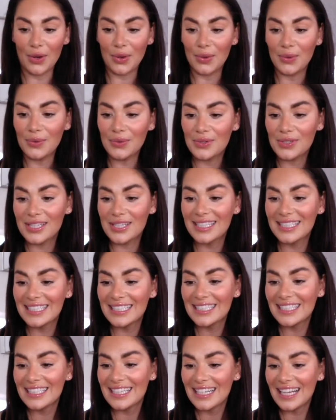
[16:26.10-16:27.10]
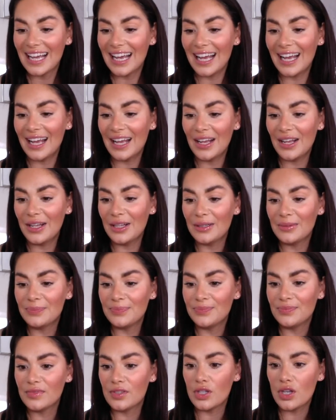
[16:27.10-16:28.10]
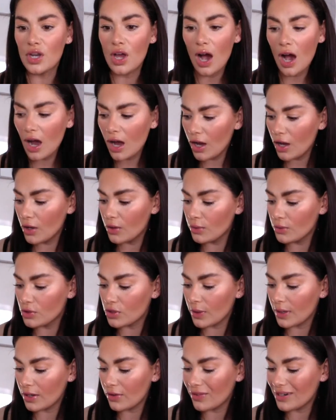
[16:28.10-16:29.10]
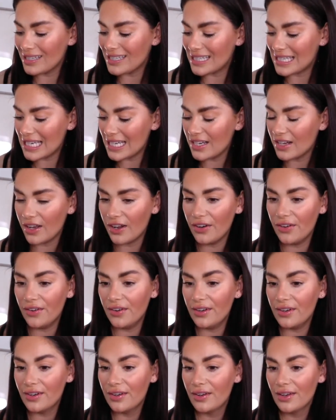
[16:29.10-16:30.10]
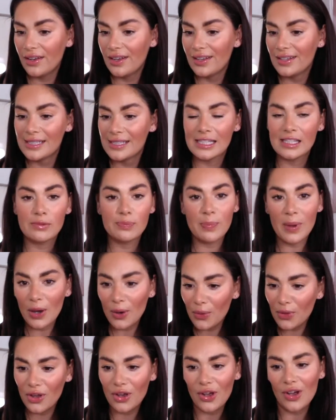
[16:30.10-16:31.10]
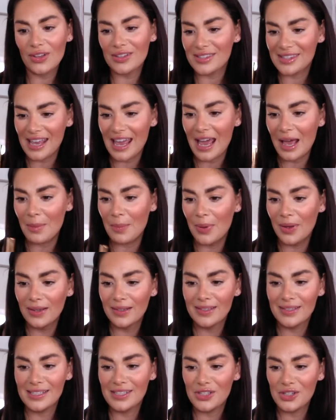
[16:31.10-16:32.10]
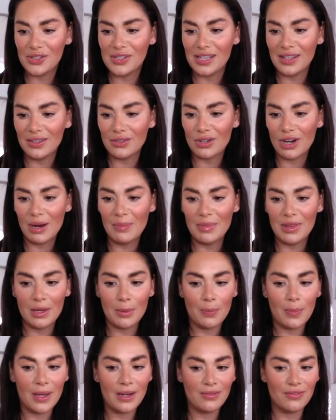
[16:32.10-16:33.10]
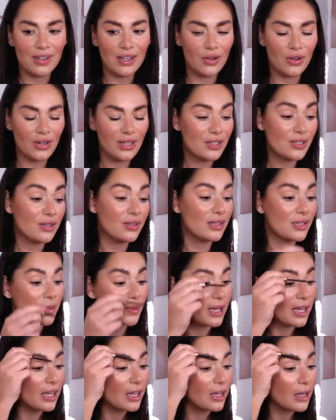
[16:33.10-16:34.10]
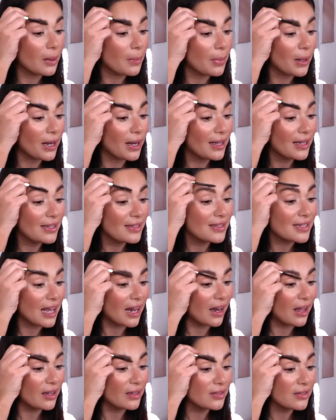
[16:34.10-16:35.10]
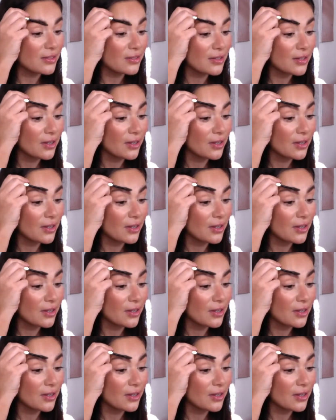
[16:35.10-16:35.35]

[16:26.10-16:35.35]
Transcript: Cute. No, Joanna, I didn't. Spill the gossip. Did you see the drama that Benefit got into this week? Please tell us.